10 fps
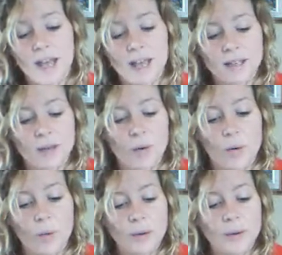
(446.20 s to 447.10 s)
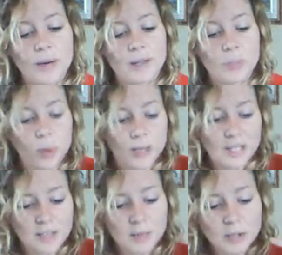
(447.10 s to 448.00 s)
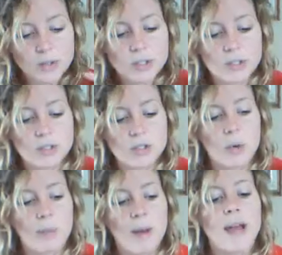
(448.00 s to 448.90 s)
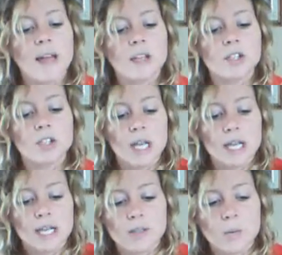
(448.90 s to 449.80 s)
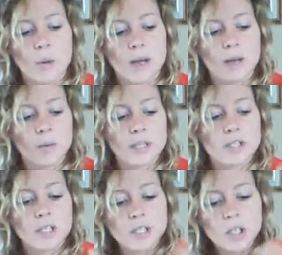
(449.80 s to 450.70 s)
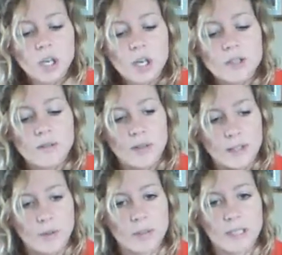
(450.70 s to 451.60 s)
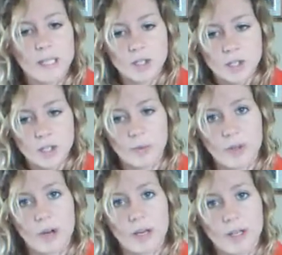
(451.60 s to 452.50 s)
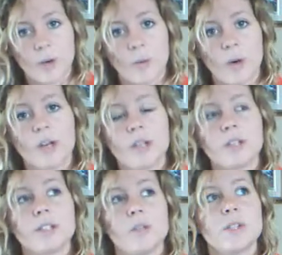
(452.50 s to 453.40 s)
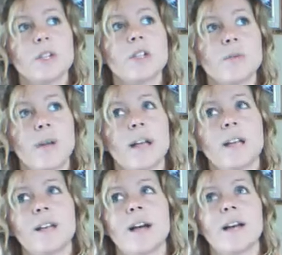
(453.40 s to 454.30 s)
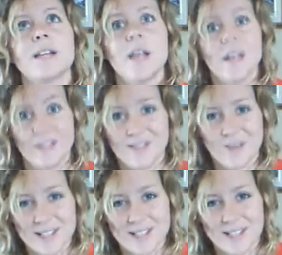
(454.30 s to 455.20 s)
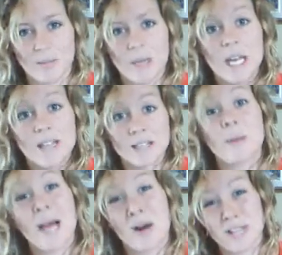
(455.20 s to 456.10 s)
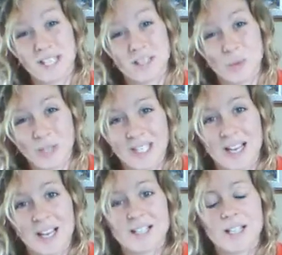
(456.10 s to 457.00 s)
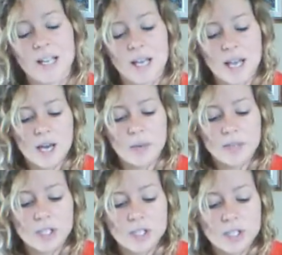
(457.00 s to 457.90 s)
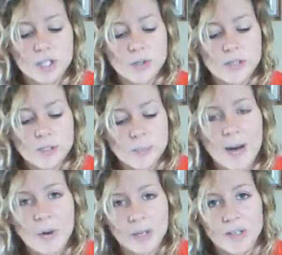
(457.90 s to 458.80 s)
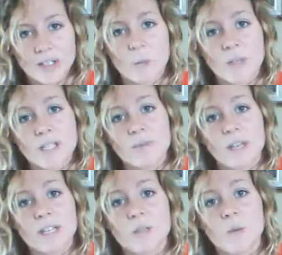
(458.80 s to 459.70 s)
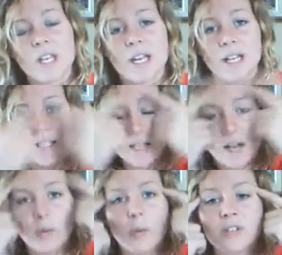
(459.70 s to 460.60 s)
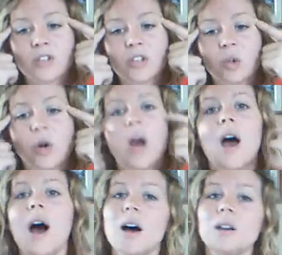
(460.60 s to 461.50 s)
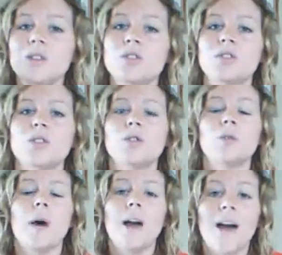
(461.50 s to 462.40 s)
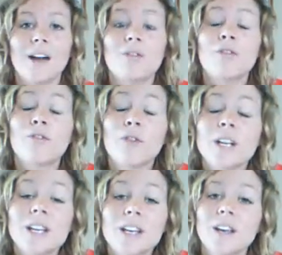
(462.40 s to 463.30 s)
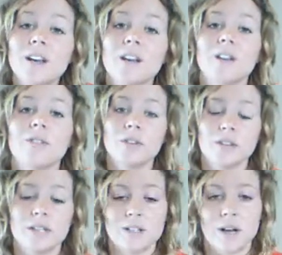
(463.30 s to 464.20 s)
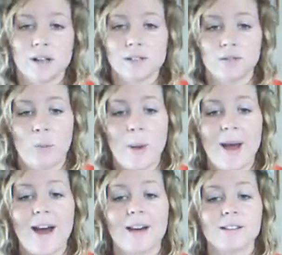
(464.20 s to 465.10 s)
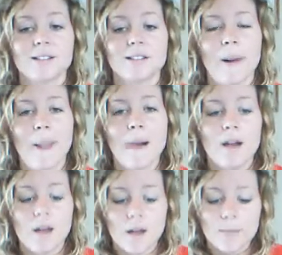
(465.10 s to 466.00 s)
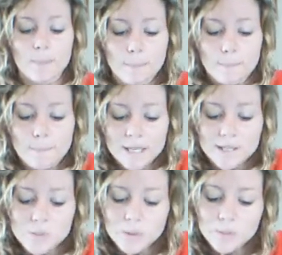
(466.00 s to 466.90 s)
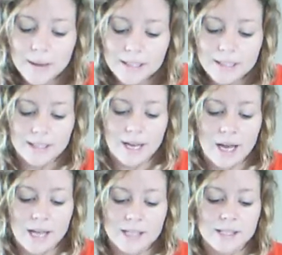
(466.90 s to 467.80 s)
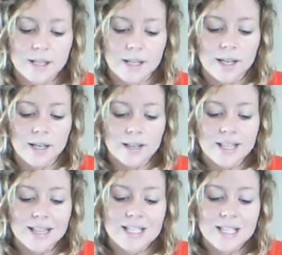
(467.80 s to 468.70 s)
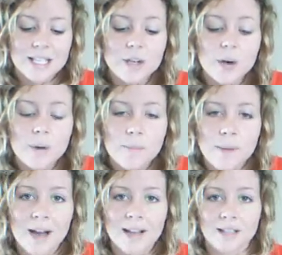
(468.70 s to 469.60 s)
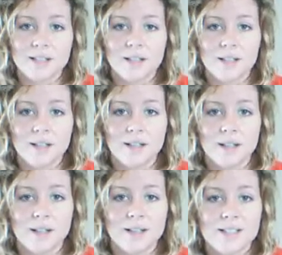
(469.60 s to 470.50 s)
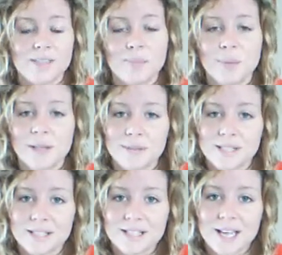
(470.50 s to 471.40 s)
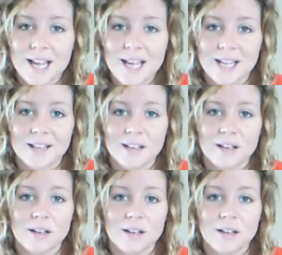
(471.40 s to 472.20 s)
And when we are at the point that they've been loosened so much is when we start to cultivate that relationship with our inner world and we start to recognize this wisdom, this power that is within us. And we start to use this power and this wisdom that is within us to help us to undo and forgive these thoughts of the past. Because we recognize that this ego mind is simply a mistake.